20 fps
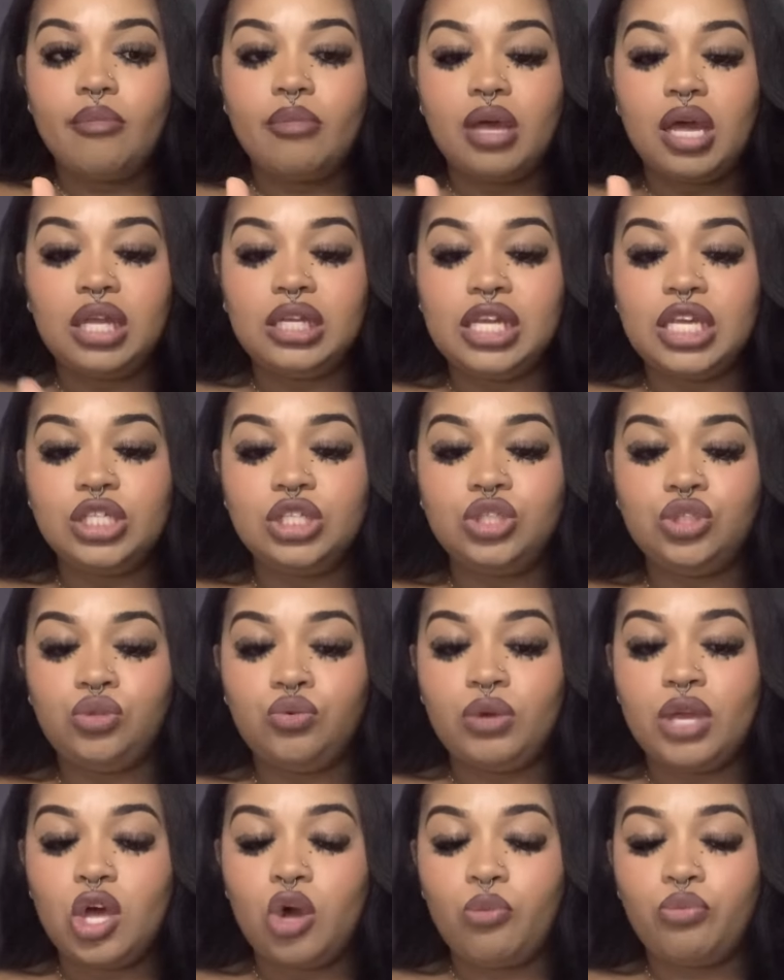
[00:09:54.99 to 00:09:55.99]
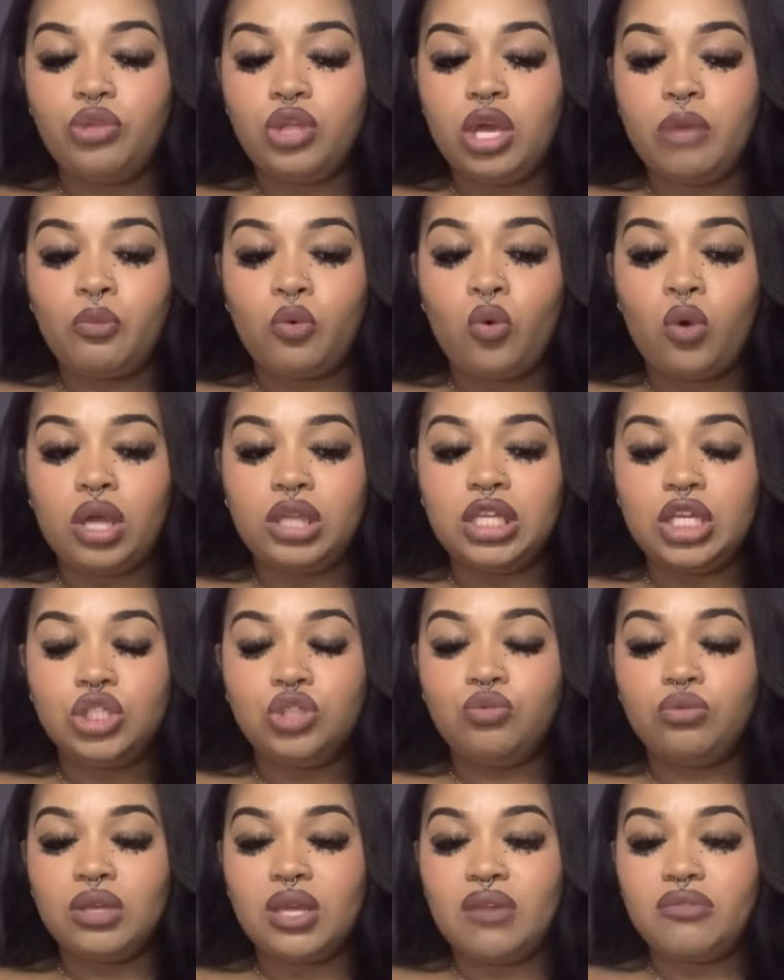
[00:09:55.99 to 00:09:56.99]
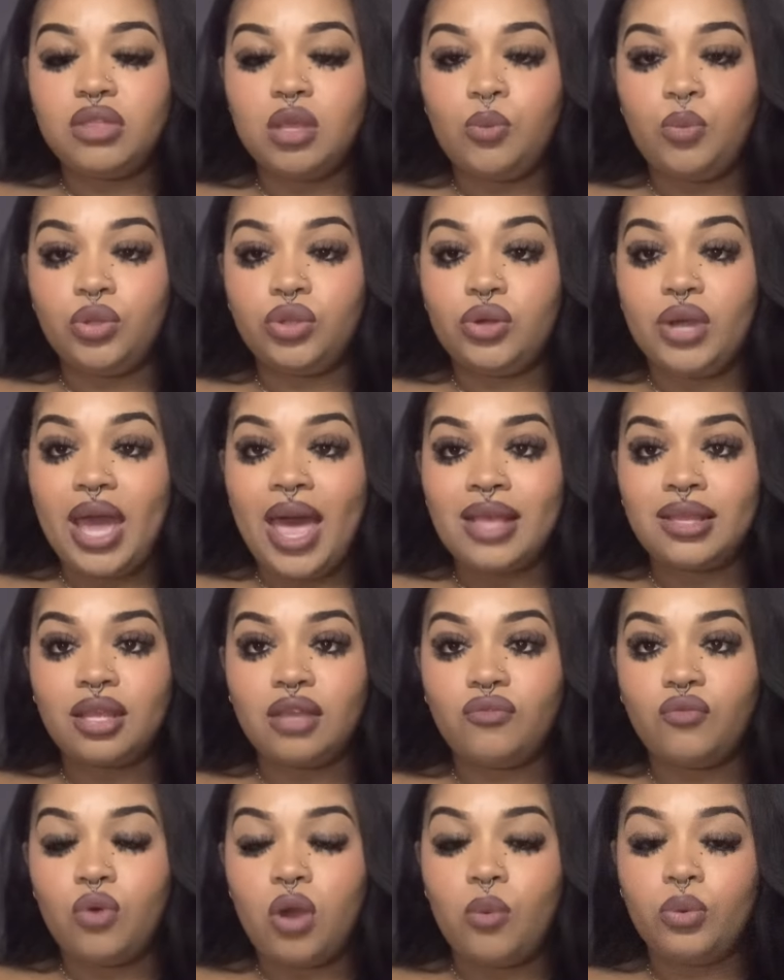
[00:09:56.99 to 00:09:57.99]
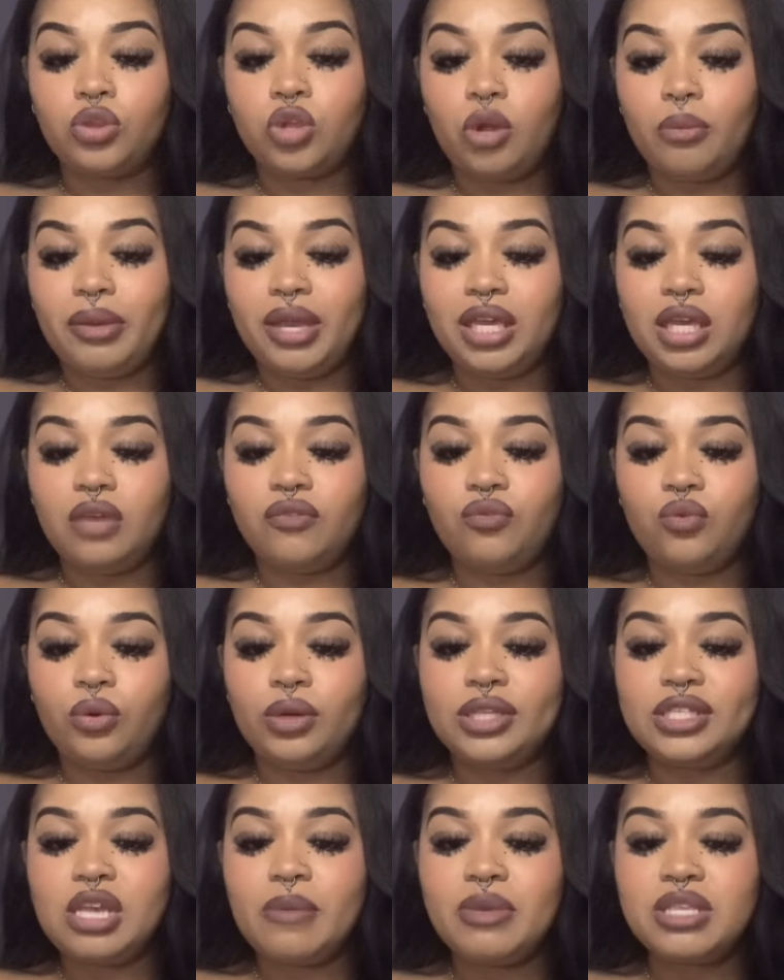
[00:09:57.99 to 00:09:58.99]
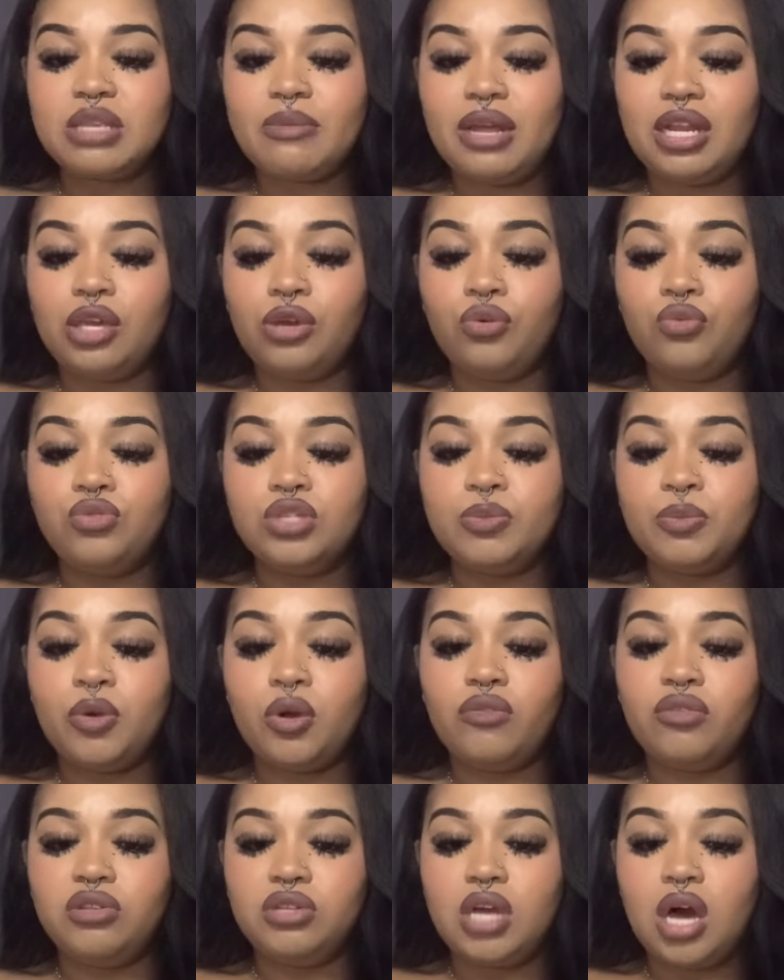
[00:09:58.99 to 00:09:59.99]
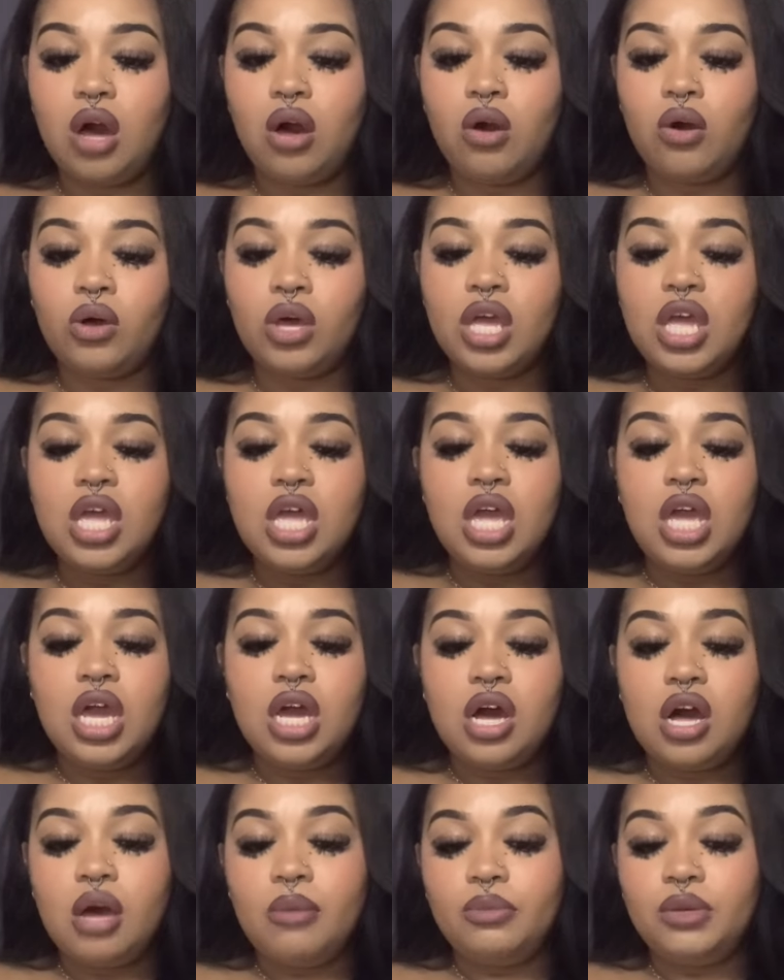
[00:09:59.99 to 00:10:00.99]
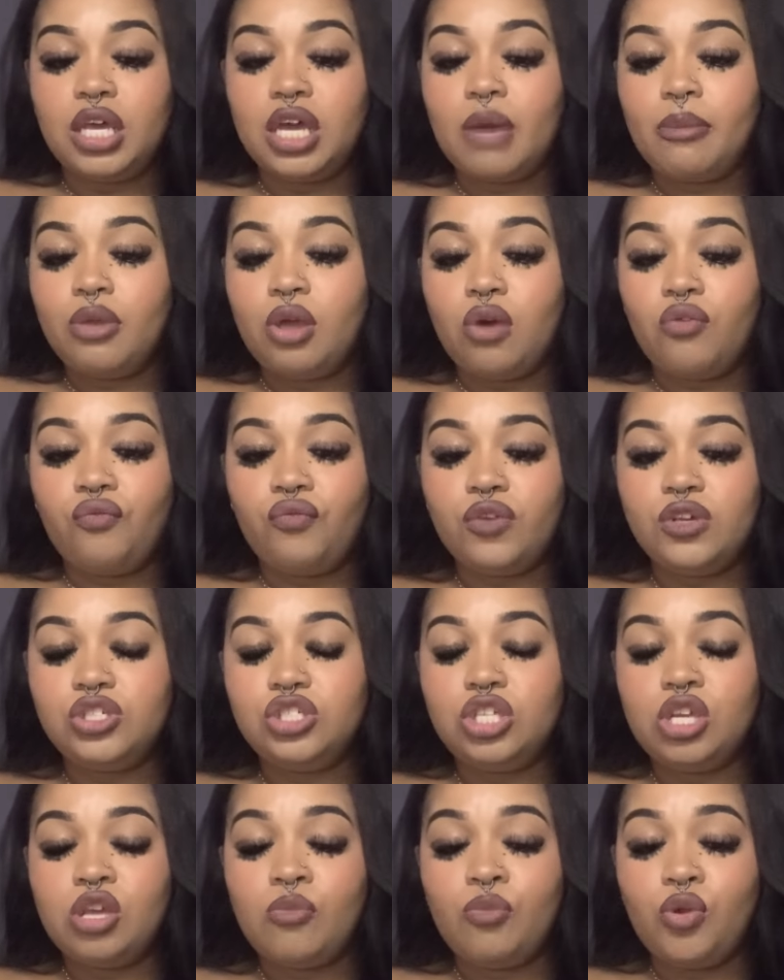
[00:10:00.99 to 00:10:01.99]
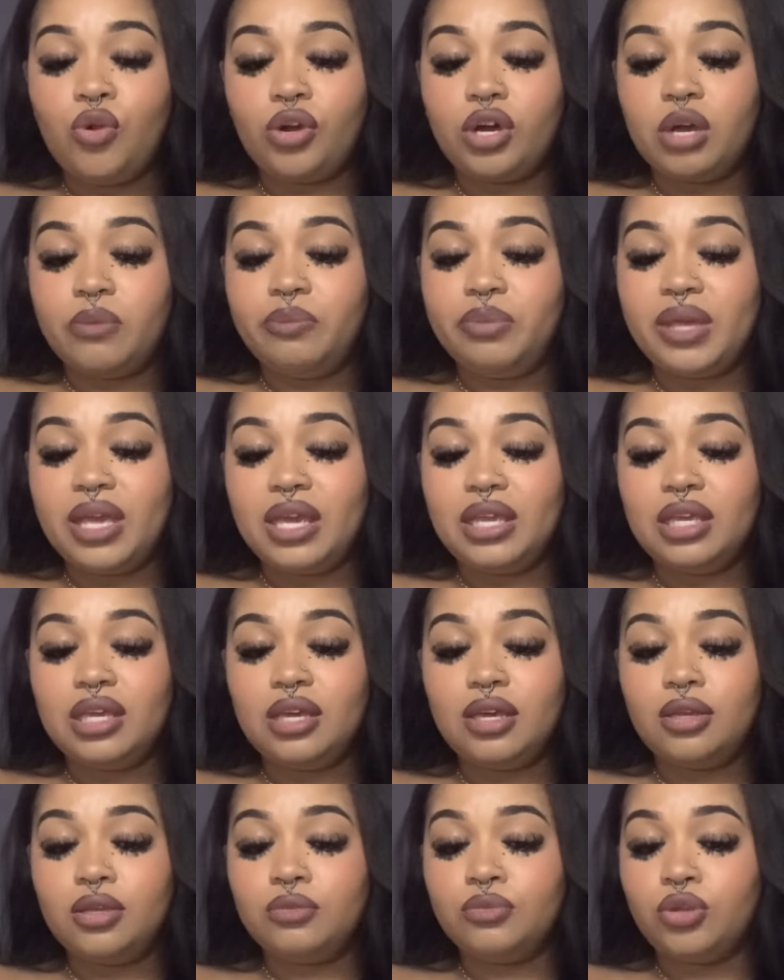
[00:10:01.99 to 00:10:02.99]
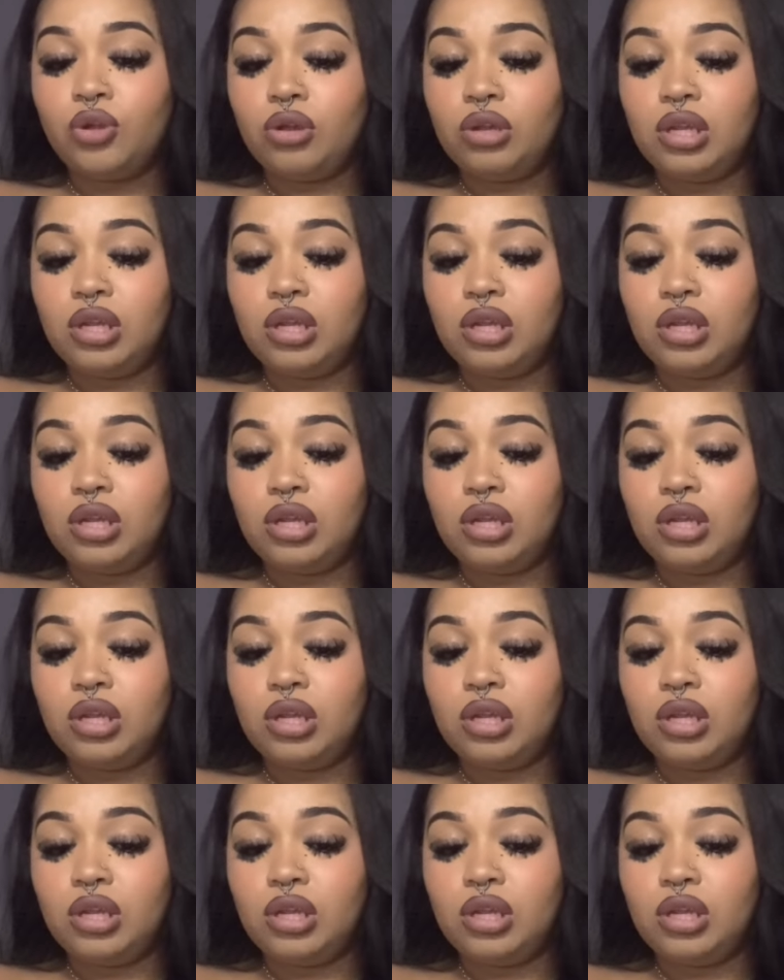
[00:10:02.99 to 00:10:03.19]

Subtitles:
unless you help them, or unless you give them what they're asking for, what they're begging for. This could be somebody who's spirit of the dog. They could be a friendship, your companion, your